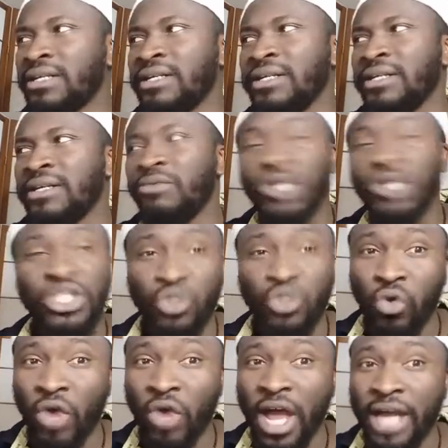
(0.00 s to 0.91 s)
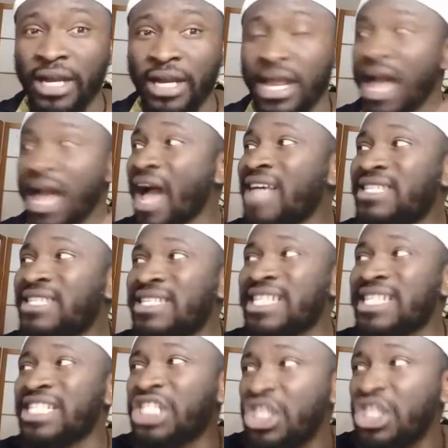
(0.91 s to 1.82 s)
which is Quran, as the
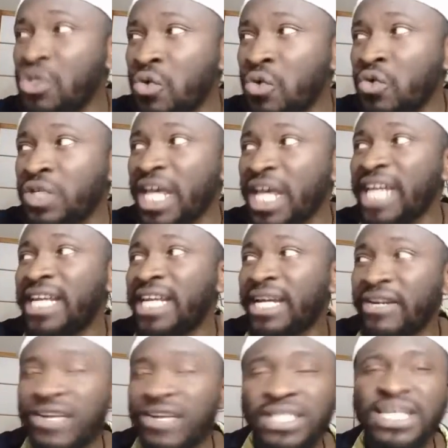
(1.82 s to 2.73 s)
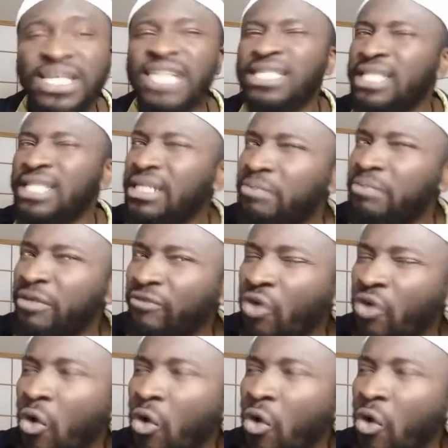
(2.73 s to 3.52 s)
Jews and the Christians did before.